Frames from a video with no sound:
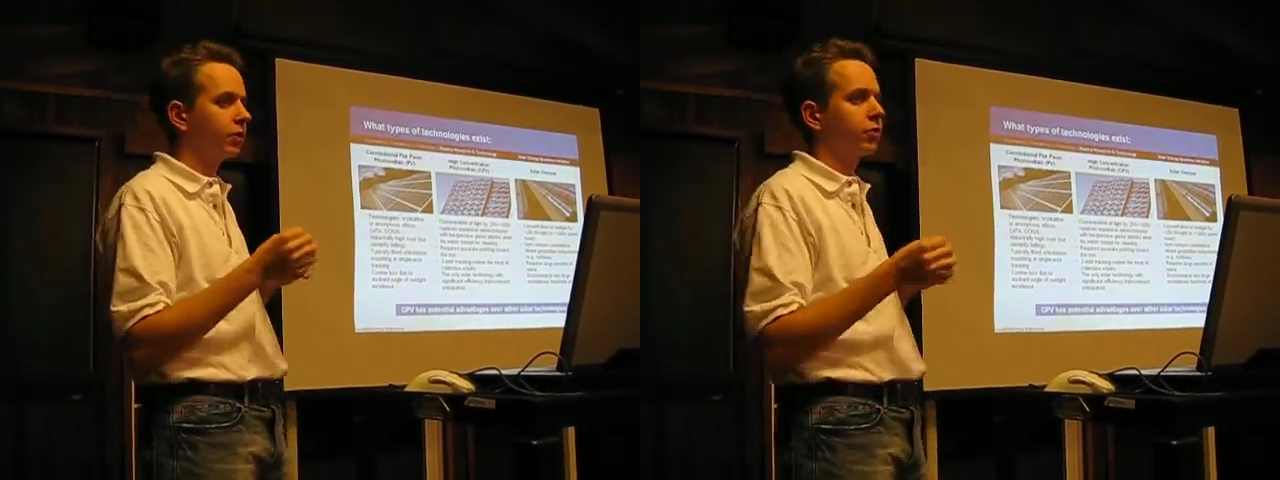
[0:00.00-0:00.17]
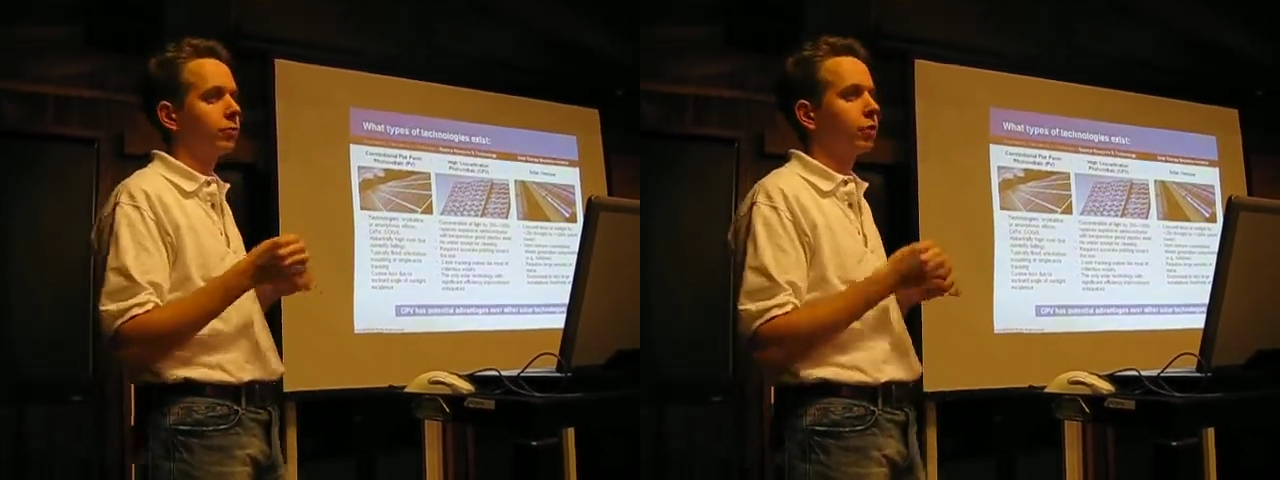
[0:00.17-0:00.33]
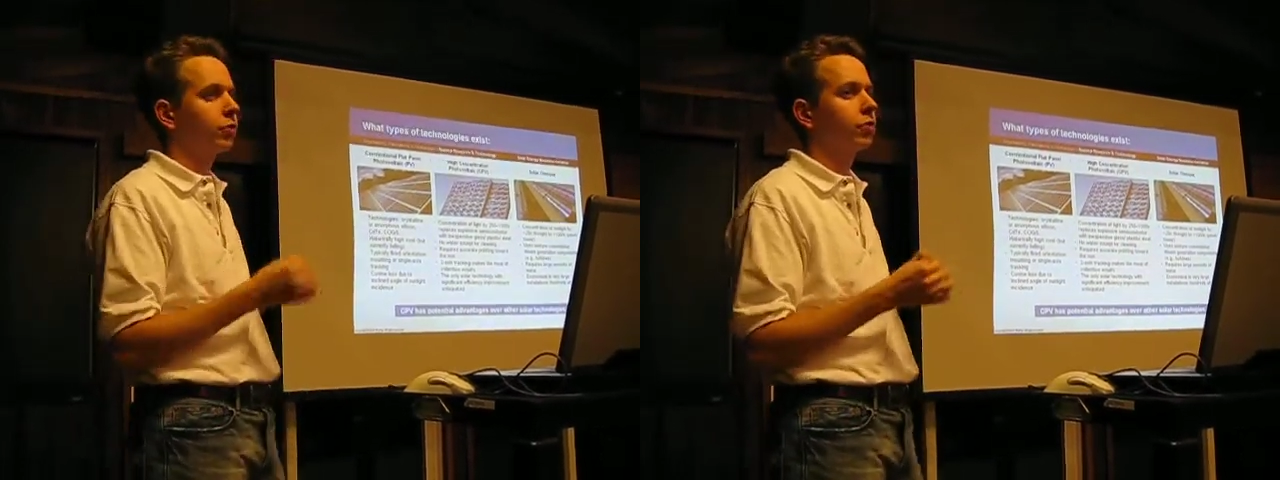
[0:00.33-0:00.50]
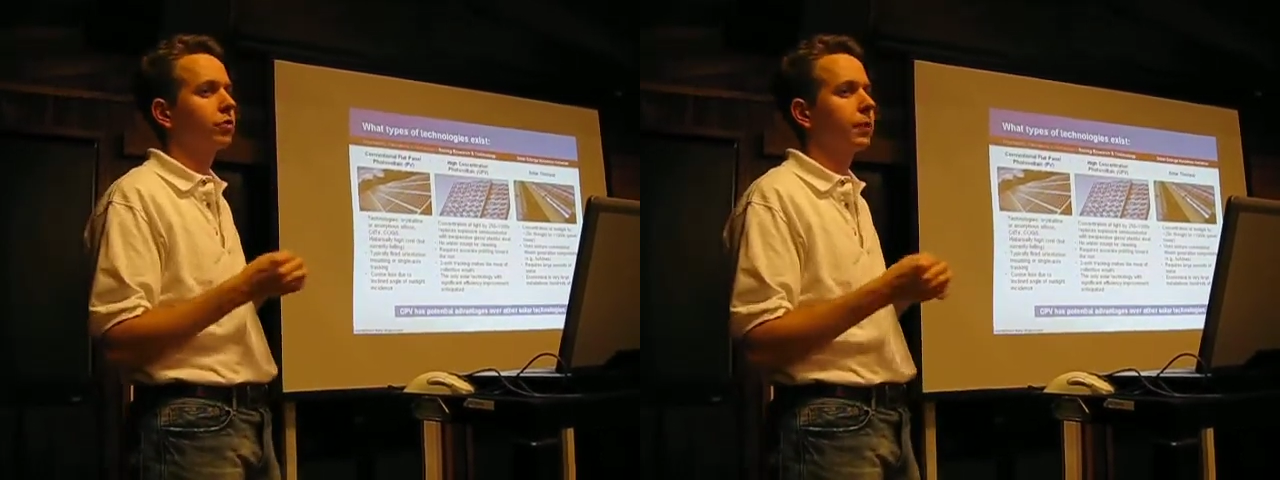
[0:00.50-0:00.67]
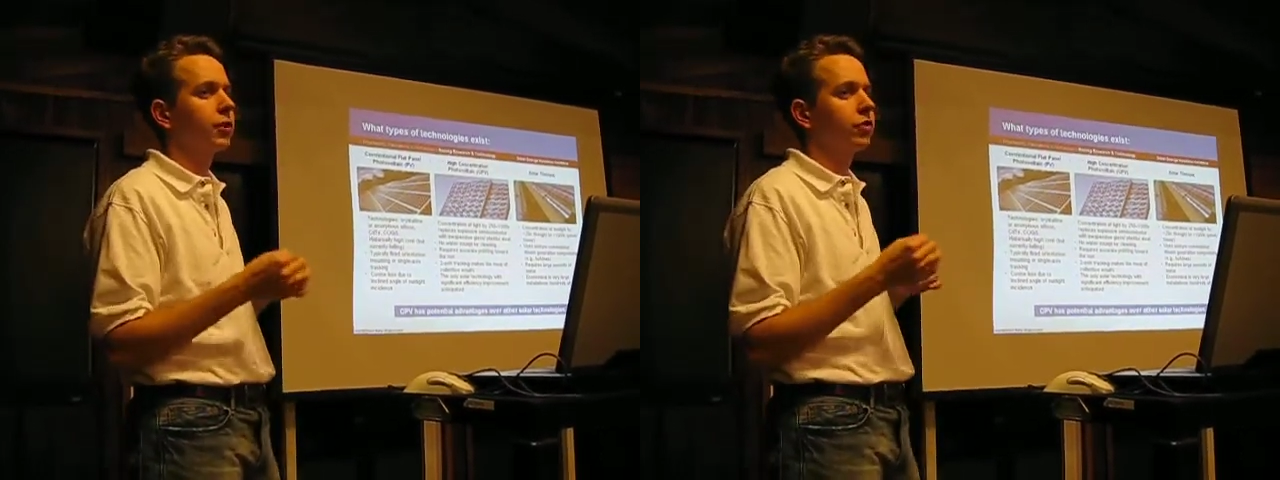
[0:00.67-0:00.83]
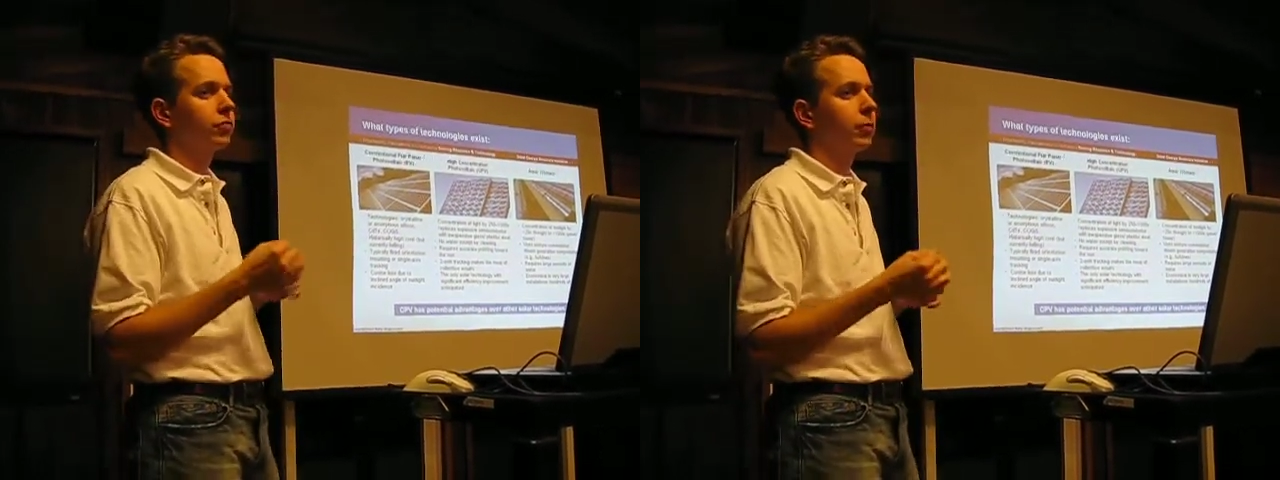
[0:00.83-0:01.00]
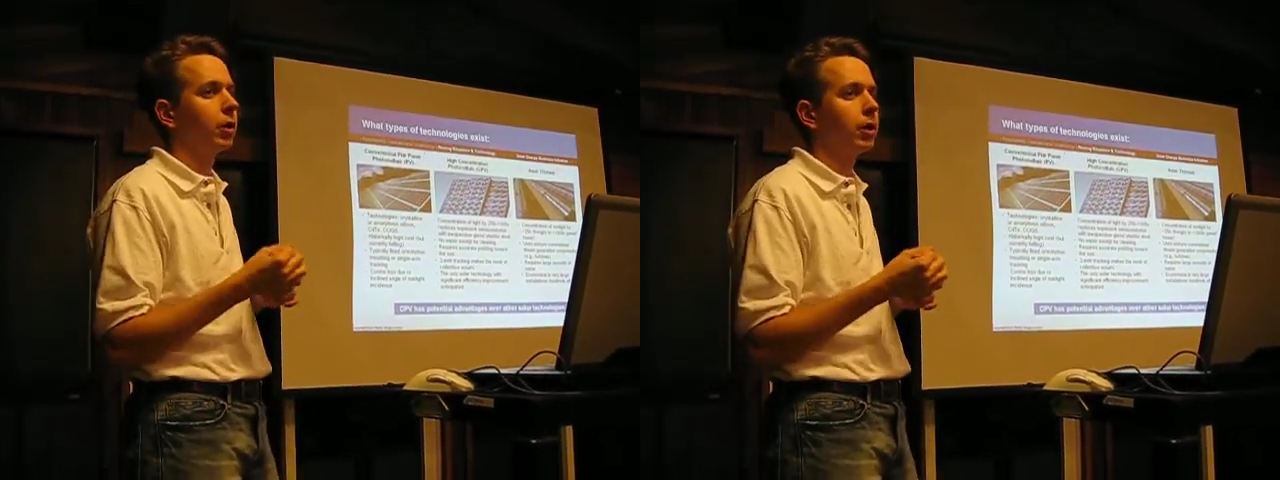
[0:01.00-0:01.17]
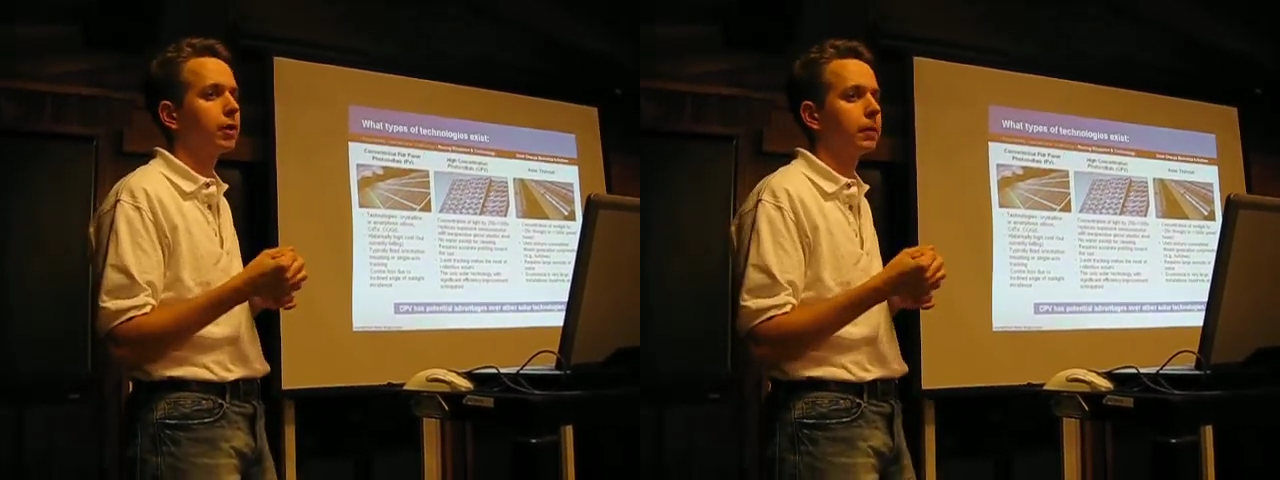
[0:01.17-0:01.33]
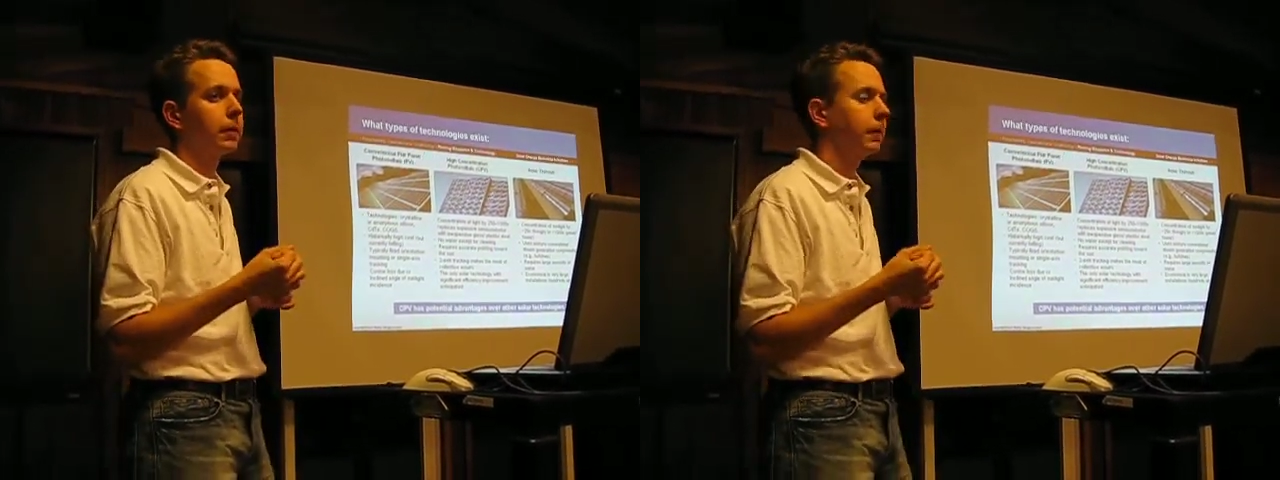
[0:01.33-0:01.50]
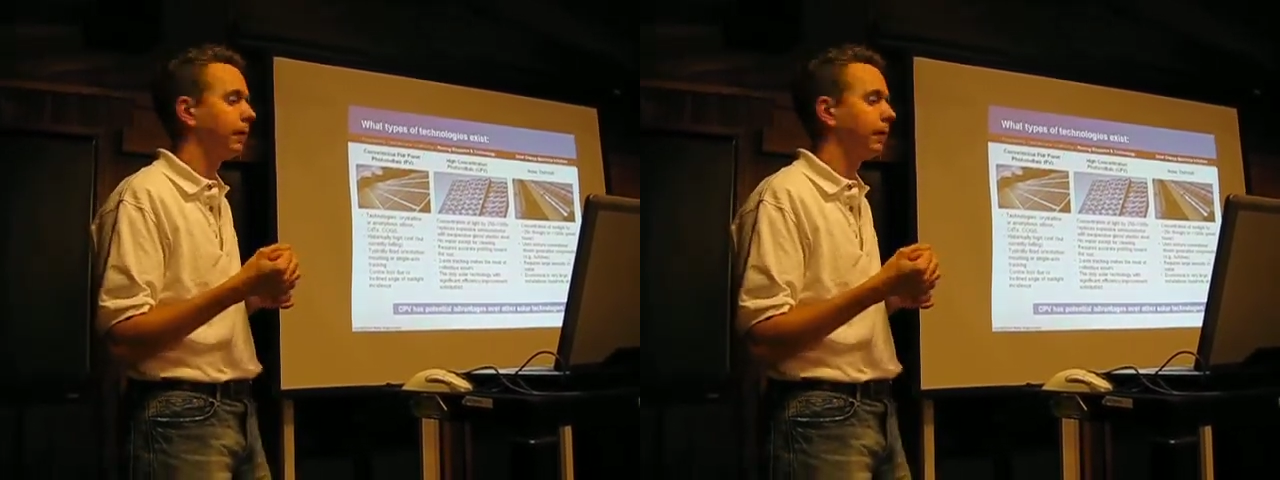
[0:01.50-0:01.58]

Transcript: is the most expensive part.